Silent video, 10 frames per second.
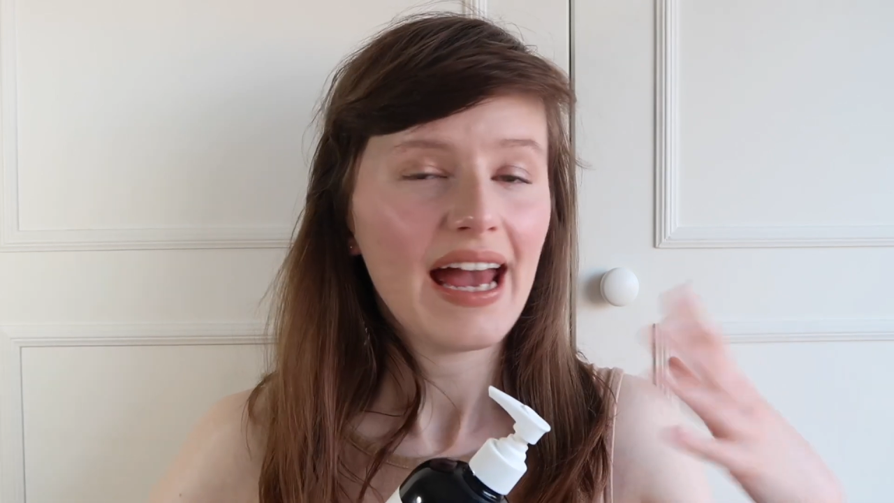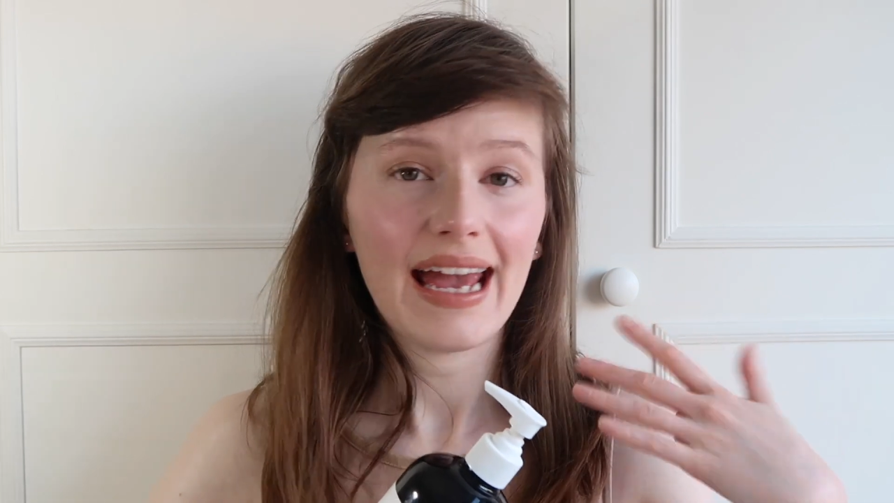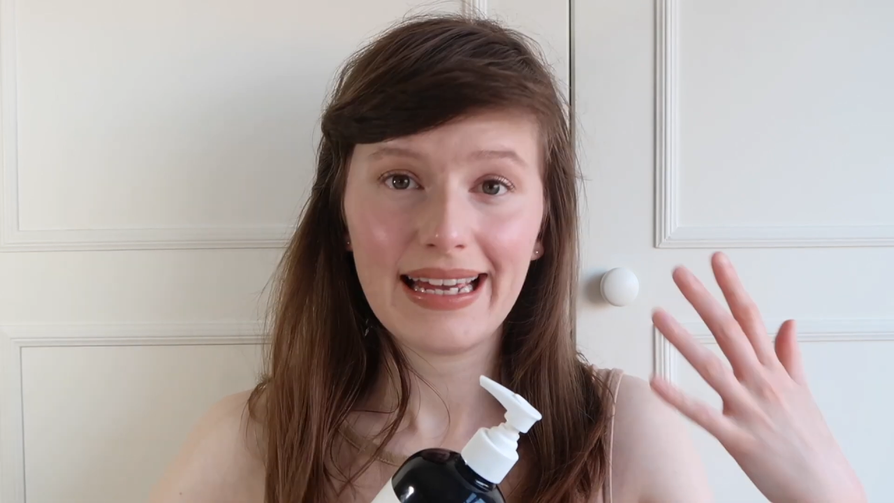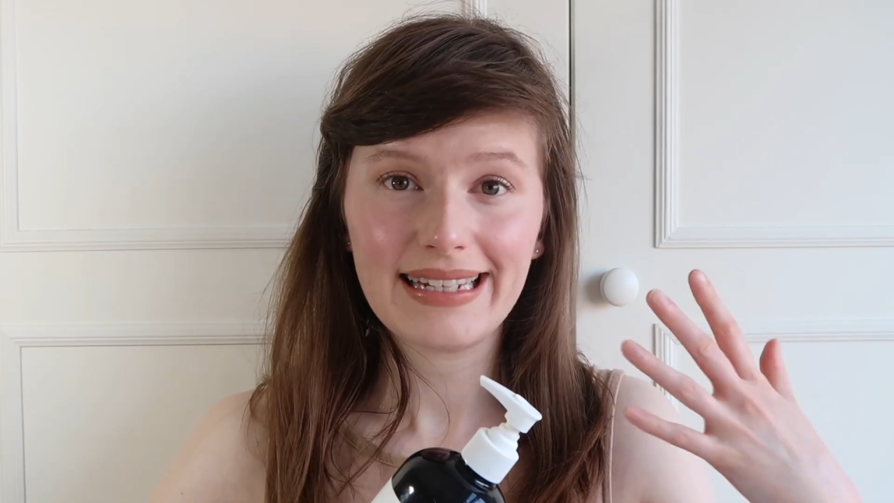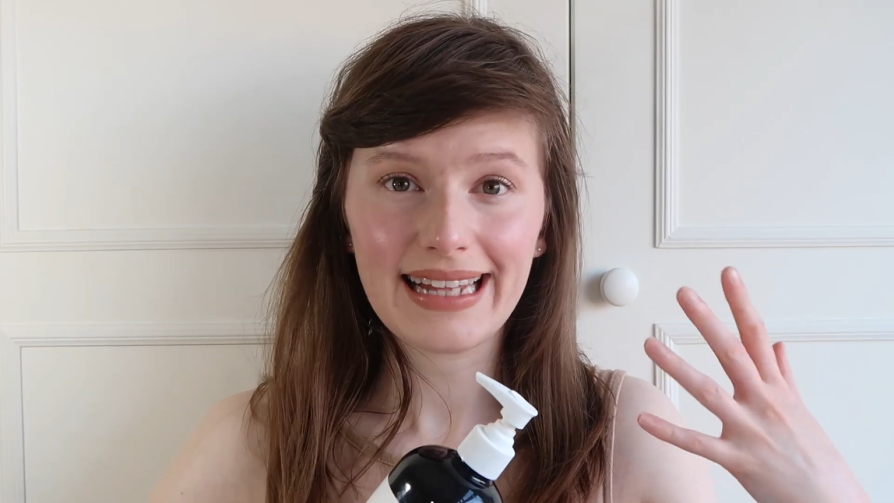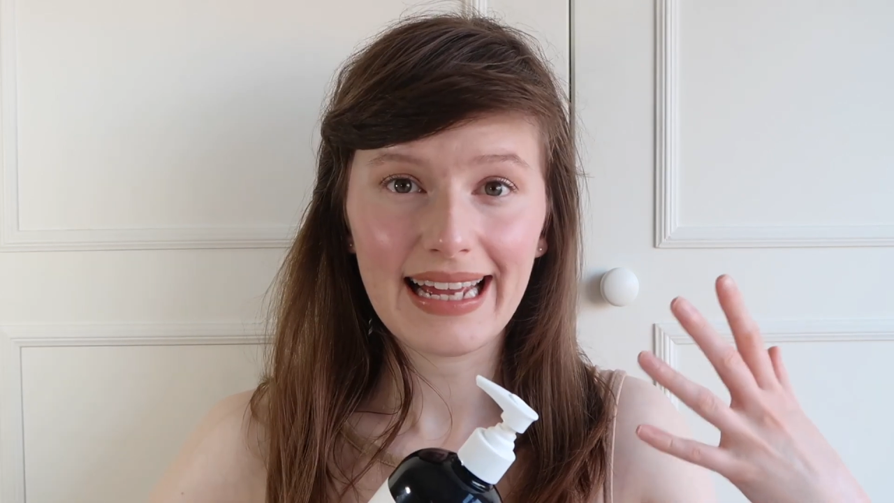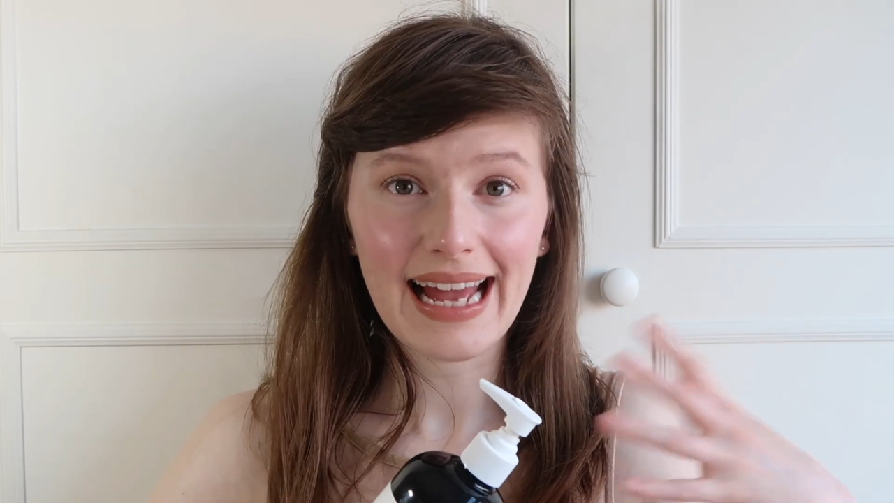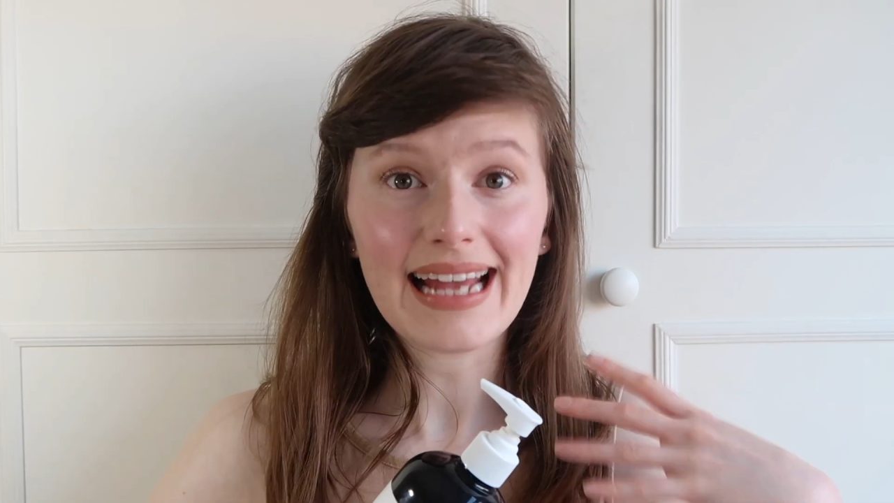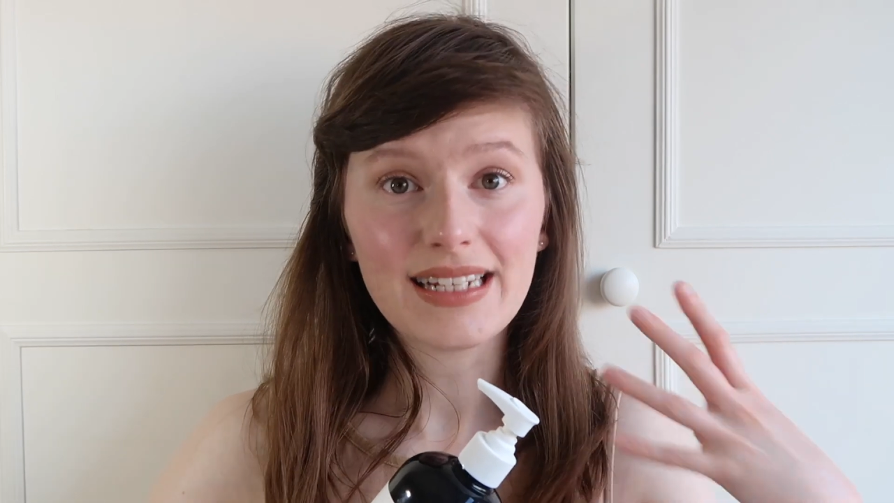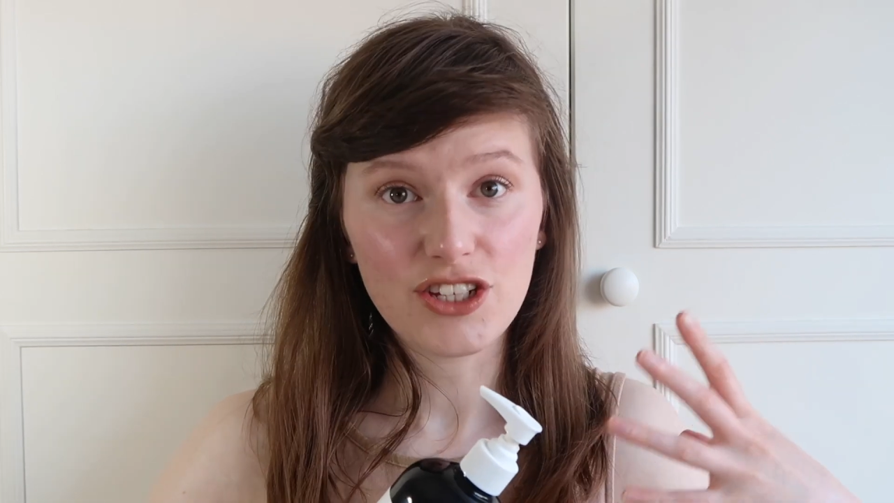It's
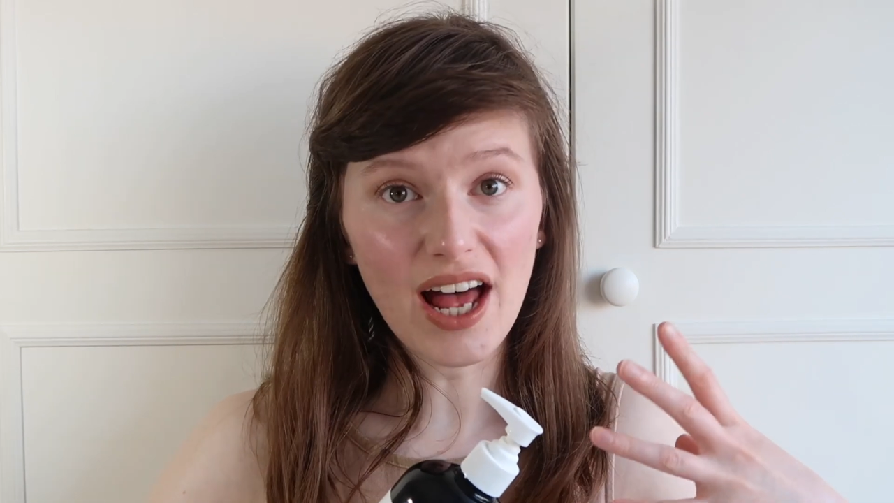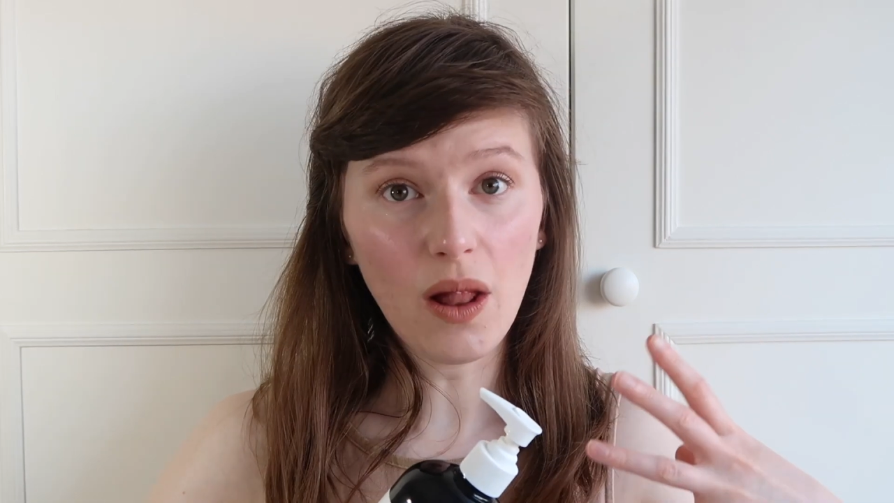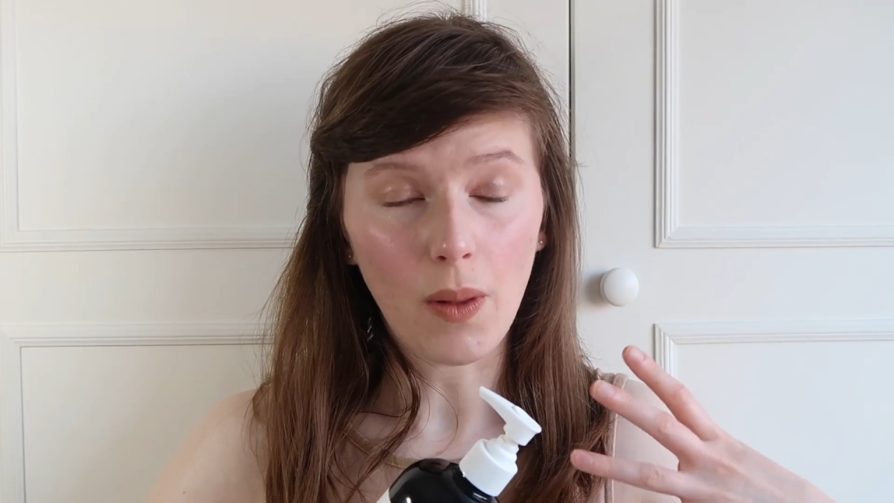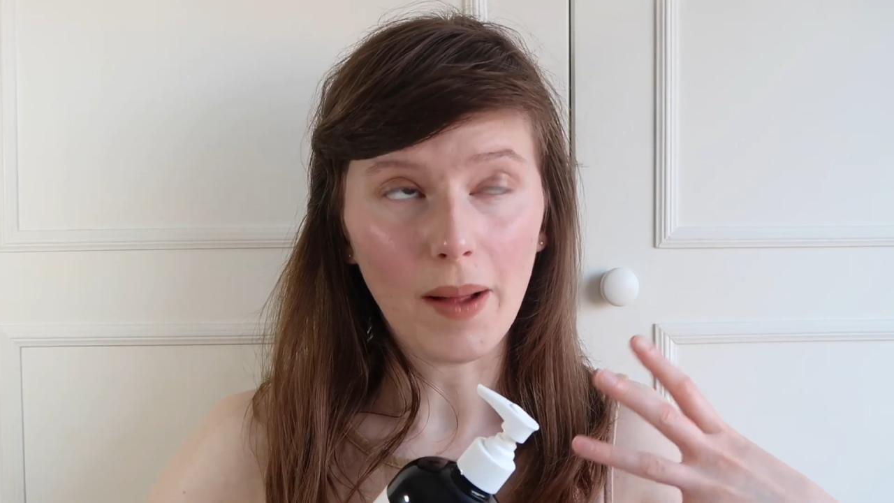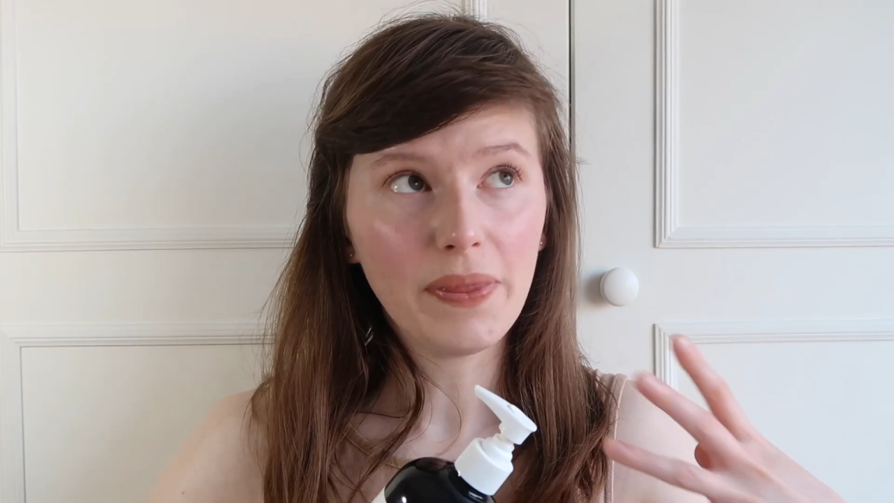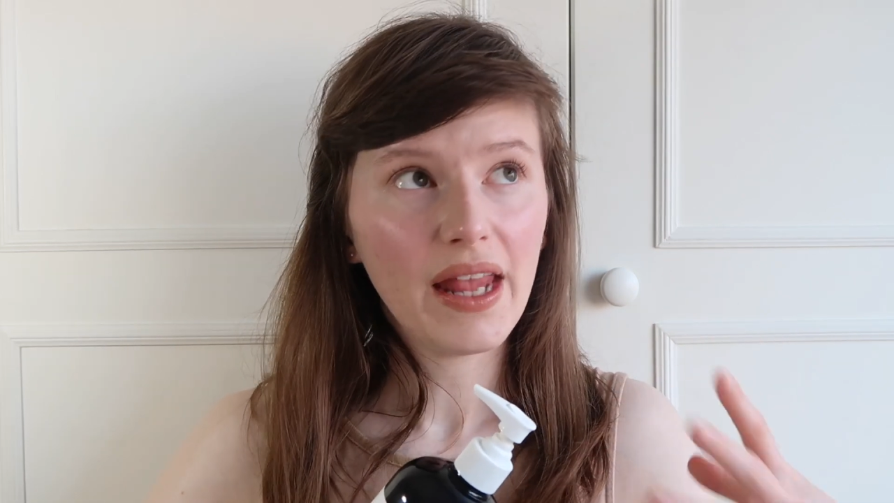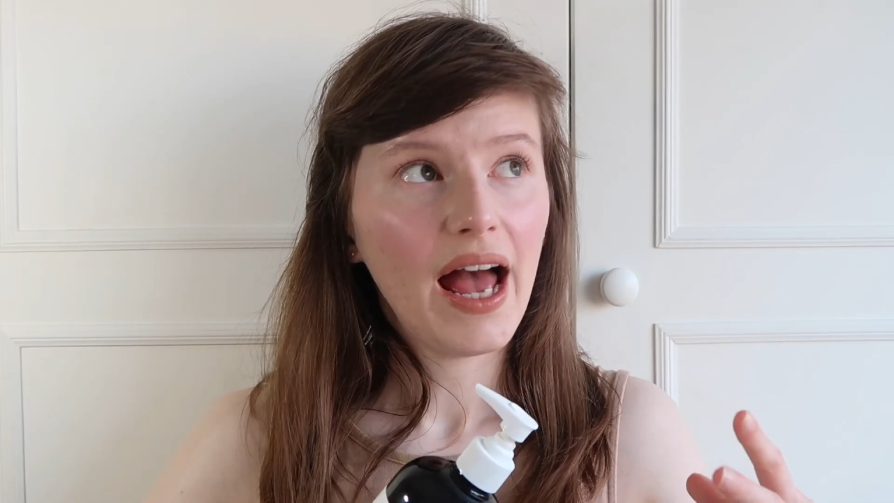like, it's a gel one,